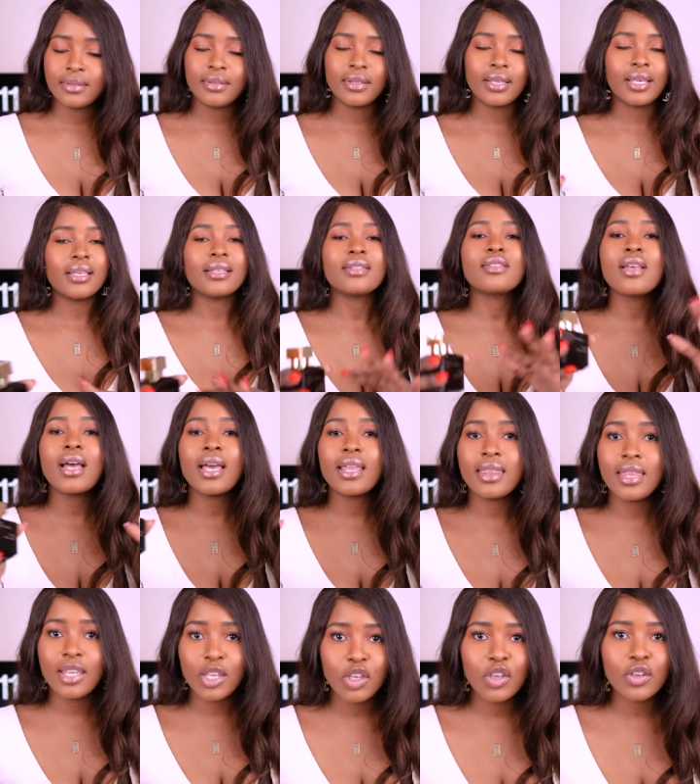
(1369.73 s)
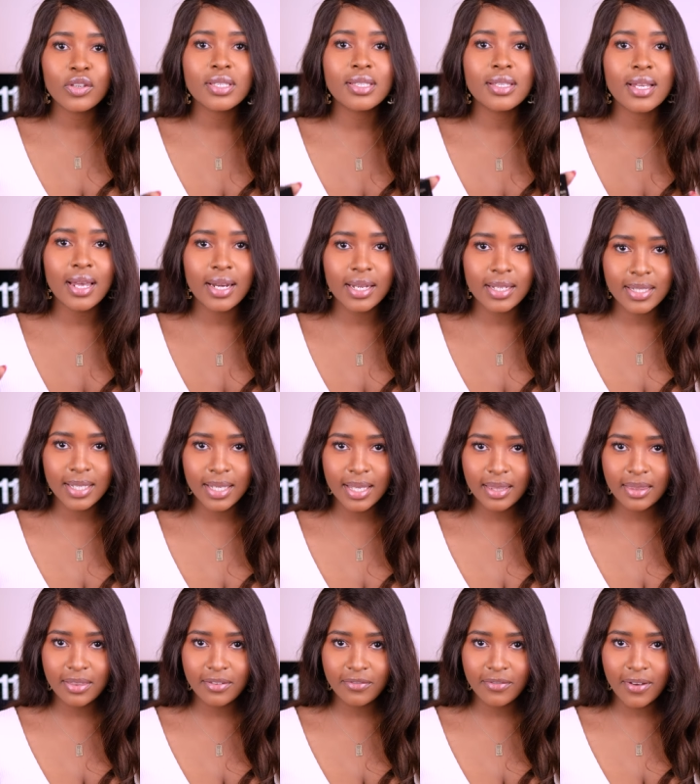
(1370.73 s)
Okay, so I think you're starting to
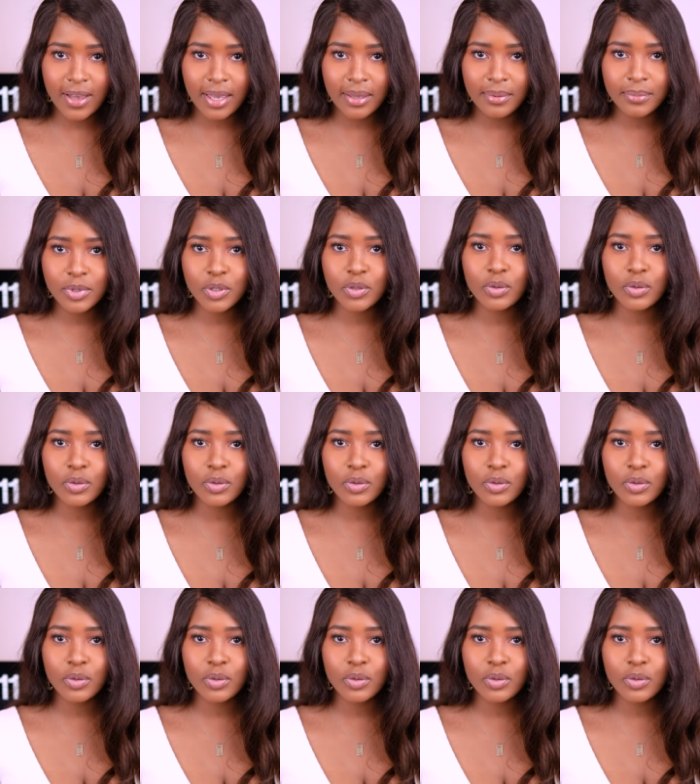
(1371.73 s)
get the vibe.